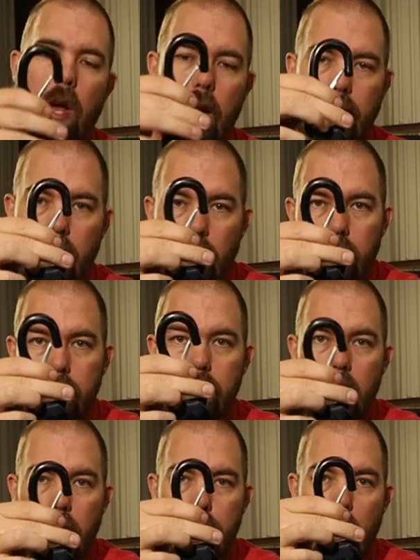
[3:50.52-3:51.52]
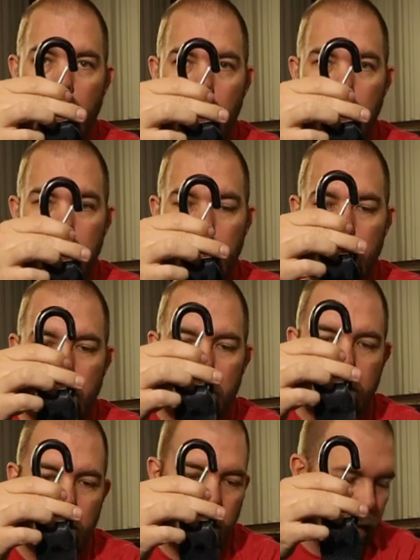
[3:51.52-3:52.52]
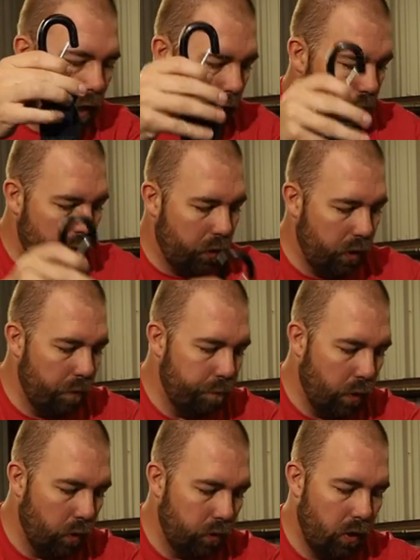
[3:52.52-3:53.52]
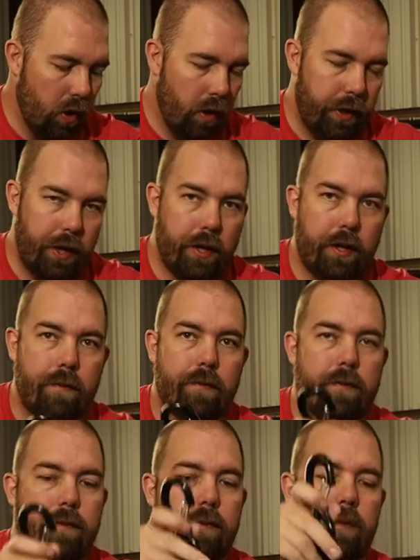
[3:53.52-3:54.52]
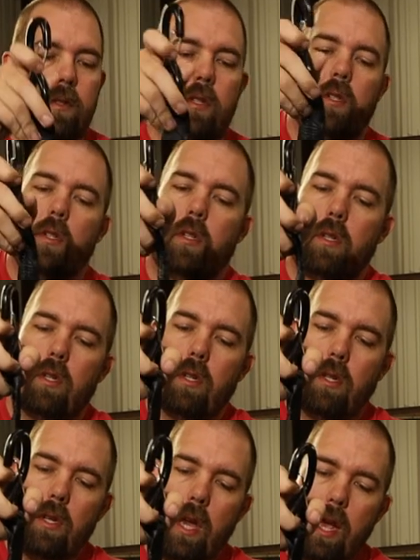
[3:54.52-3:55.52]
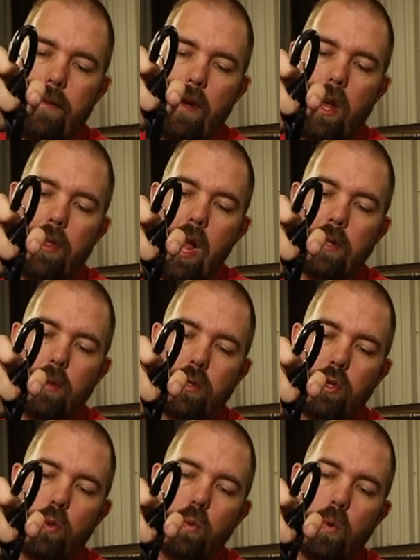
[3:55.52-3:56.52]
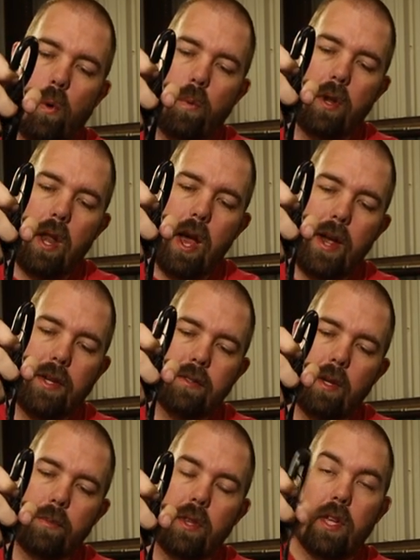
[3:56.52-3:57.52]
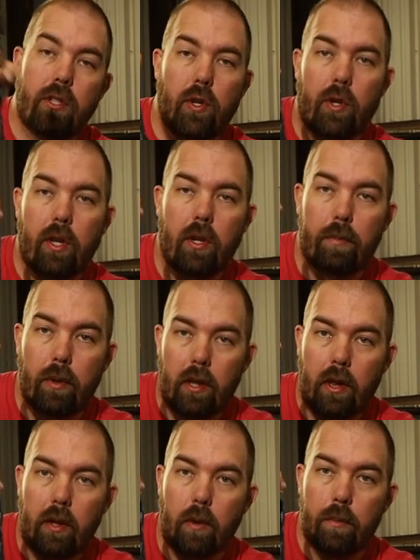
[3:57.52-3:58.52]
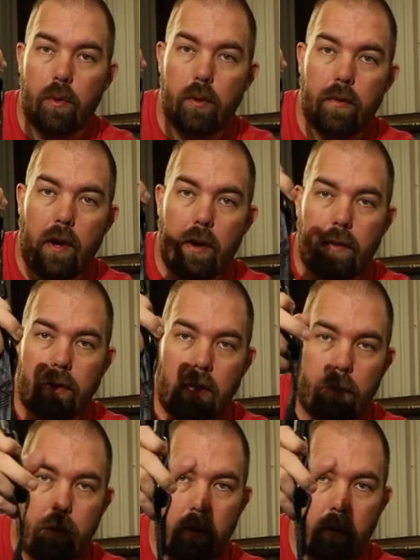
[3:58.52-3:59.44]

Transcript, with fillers: another set of buckles here that you can bolt on here if that's what you would like, something that you can completely remove every time